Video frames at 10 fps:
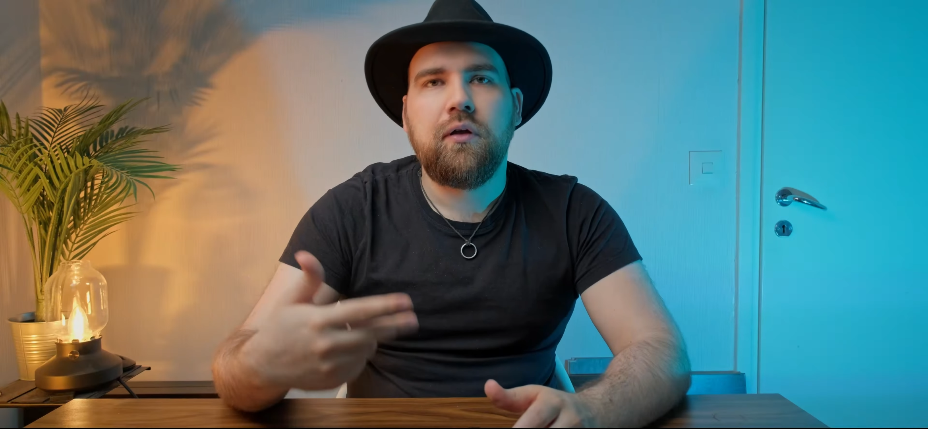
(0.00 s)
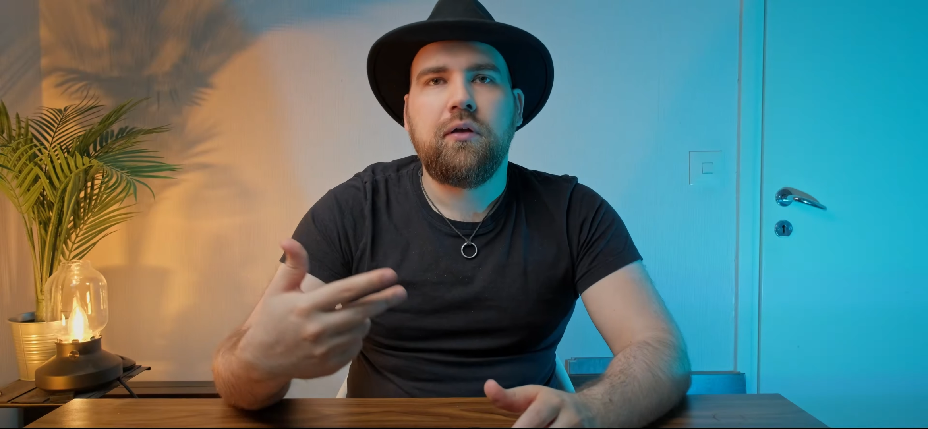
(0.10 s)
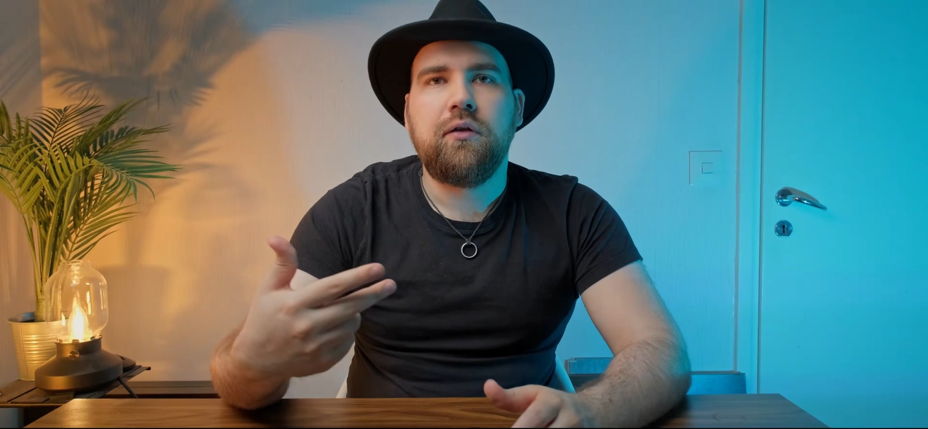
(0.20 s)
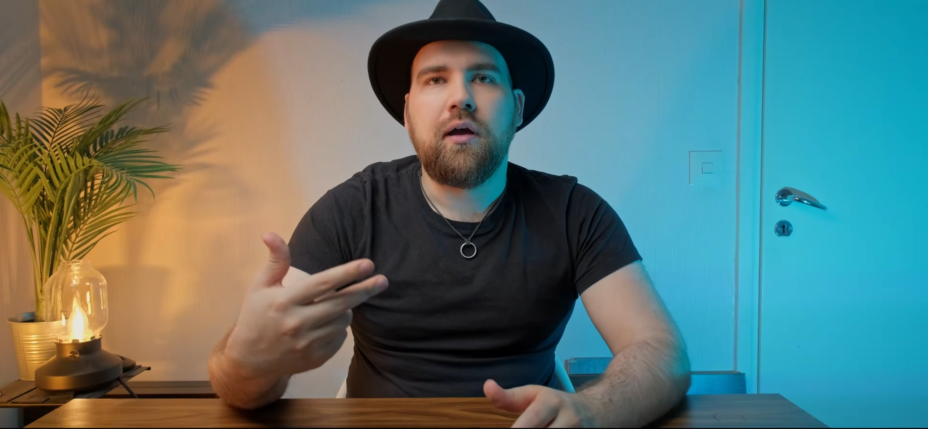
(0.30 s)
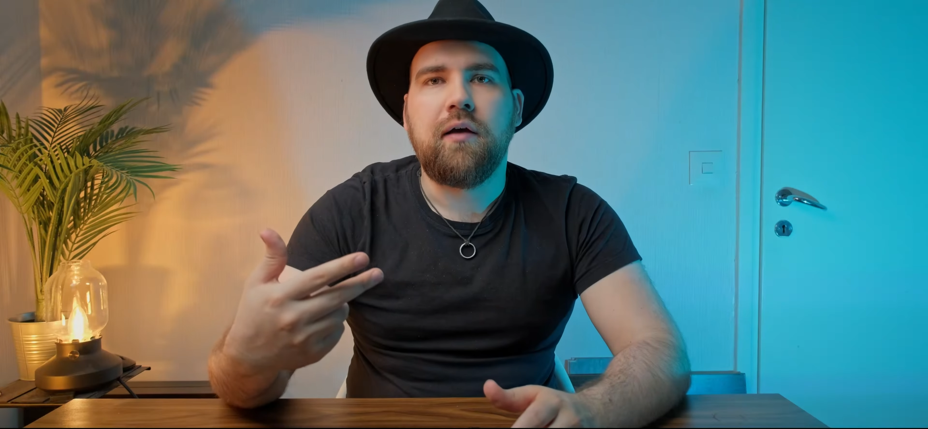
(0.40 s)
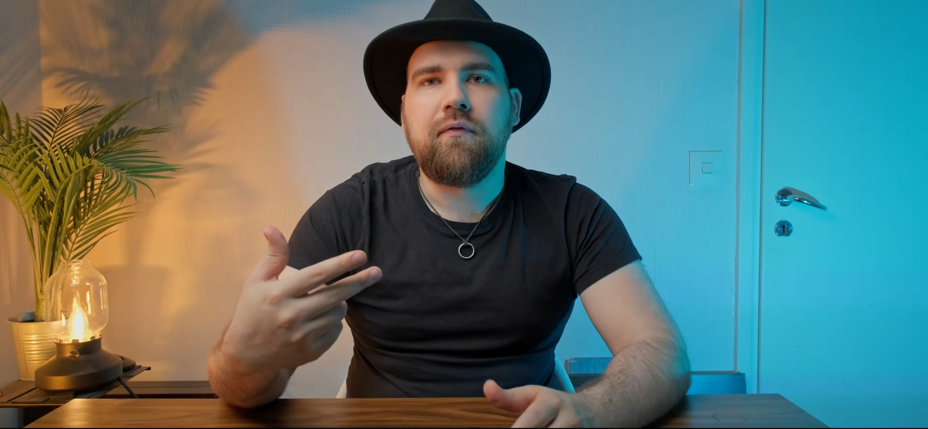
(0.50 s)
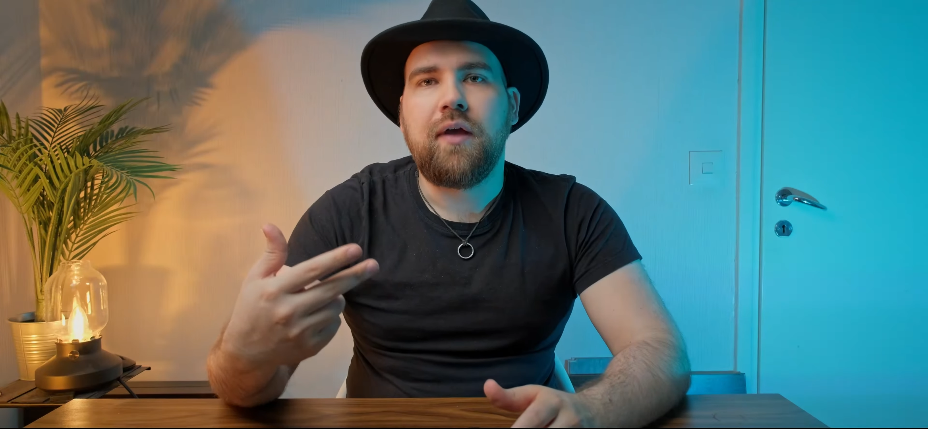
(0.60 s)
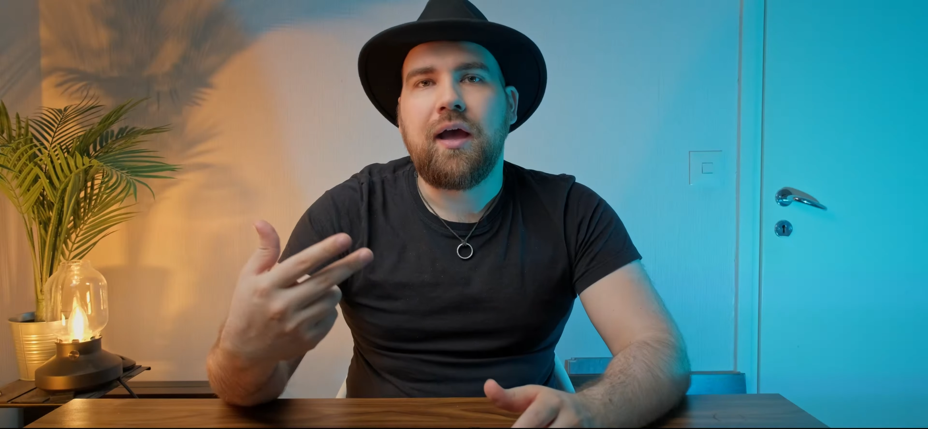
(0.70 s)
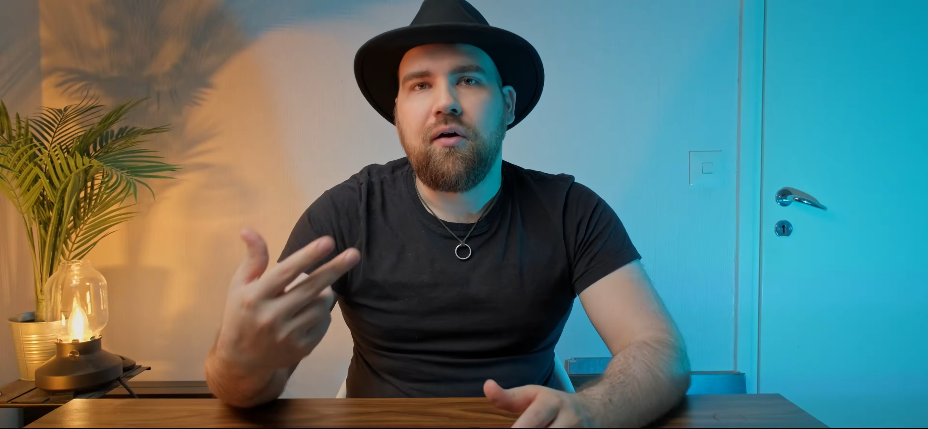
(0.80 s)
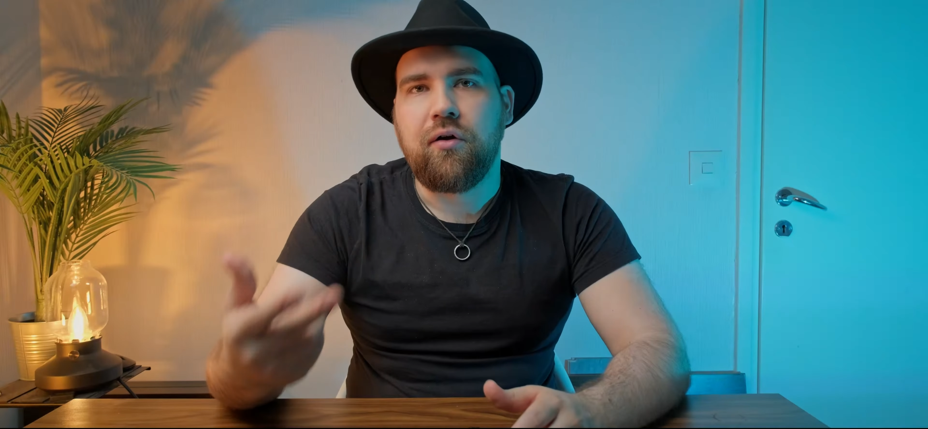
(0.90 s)
you have
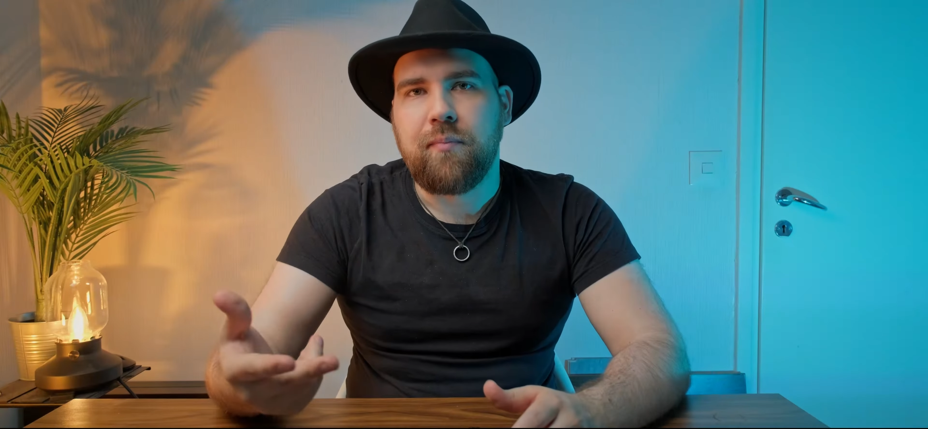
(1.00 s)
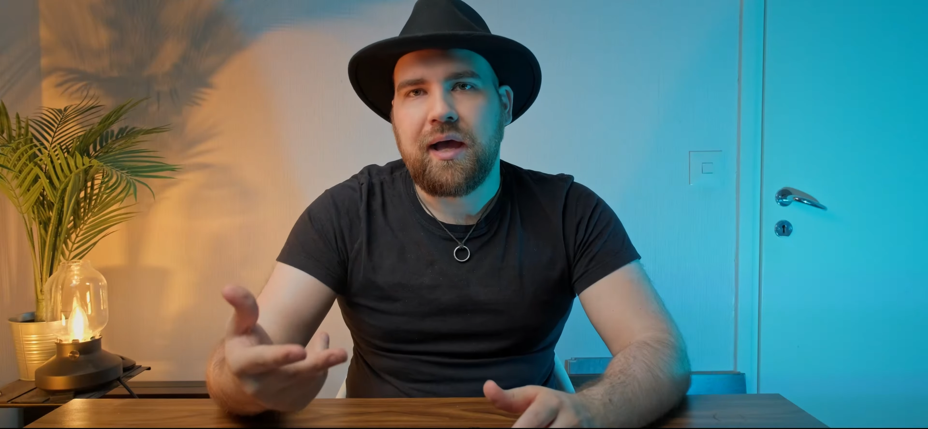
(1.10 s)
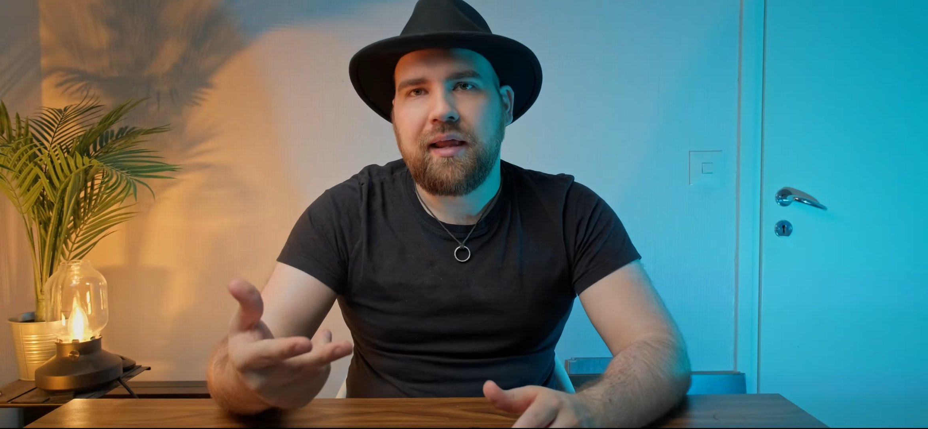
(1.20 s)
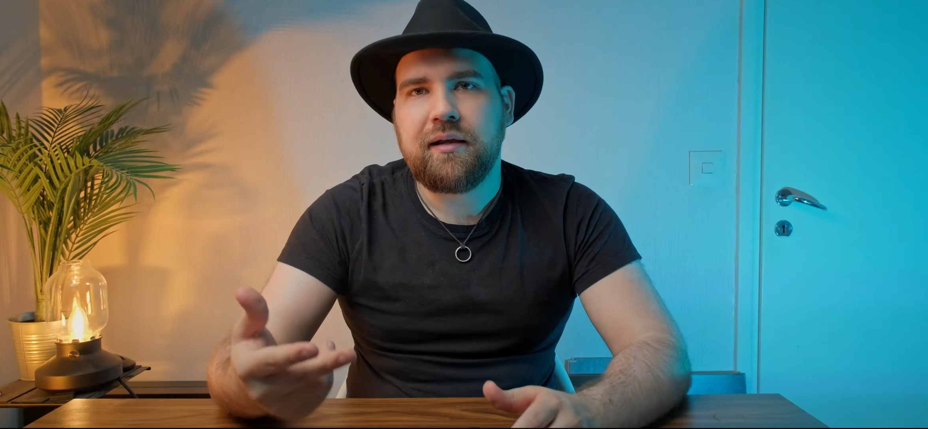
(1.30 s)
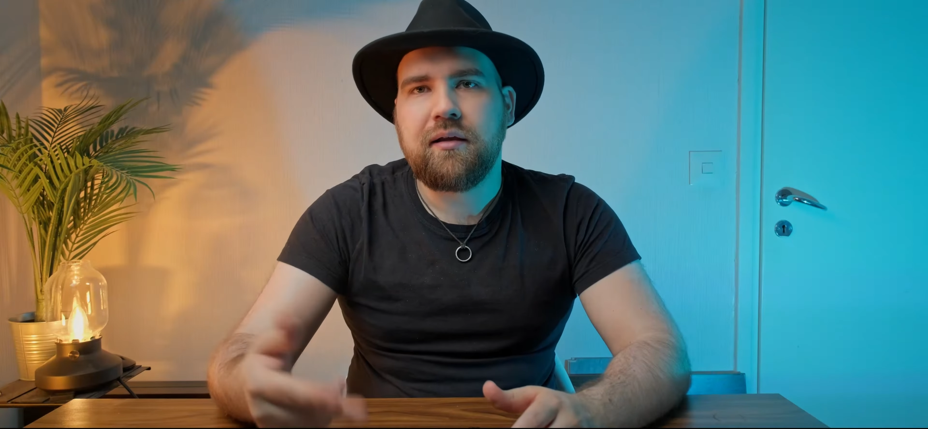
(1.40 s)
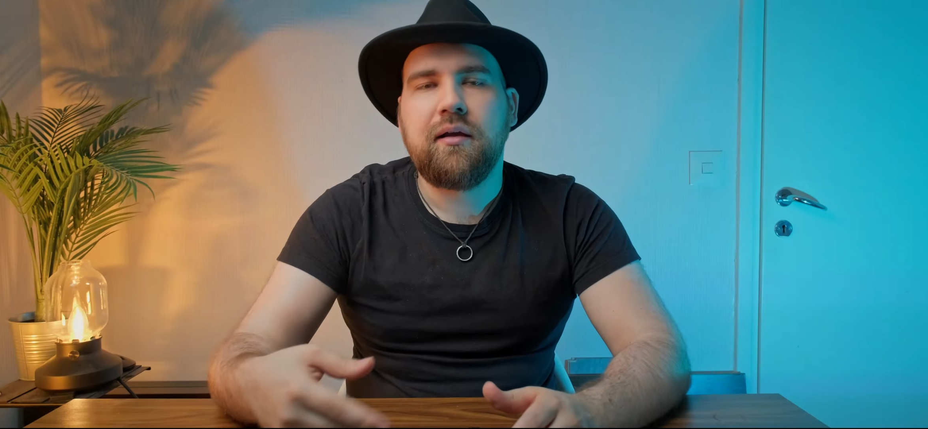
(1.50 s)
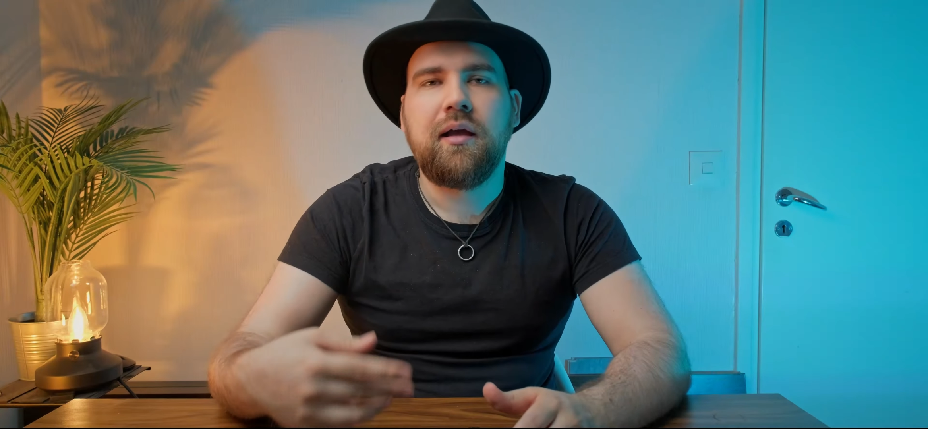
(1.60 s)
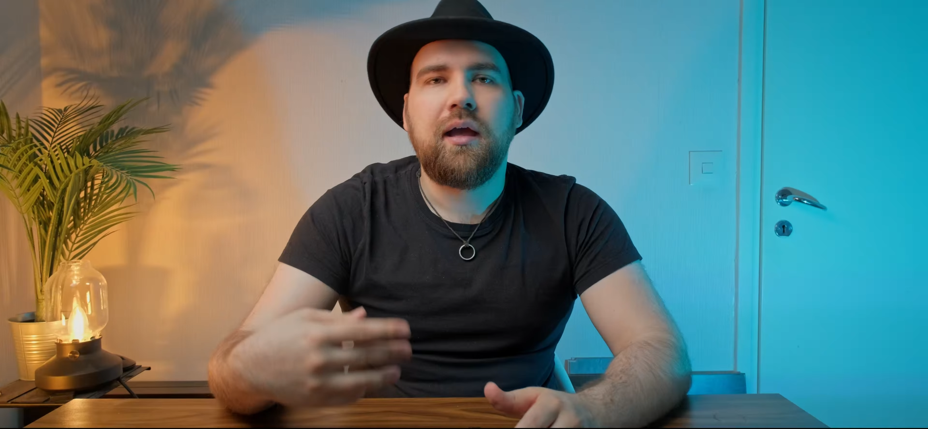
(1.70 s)
automatic,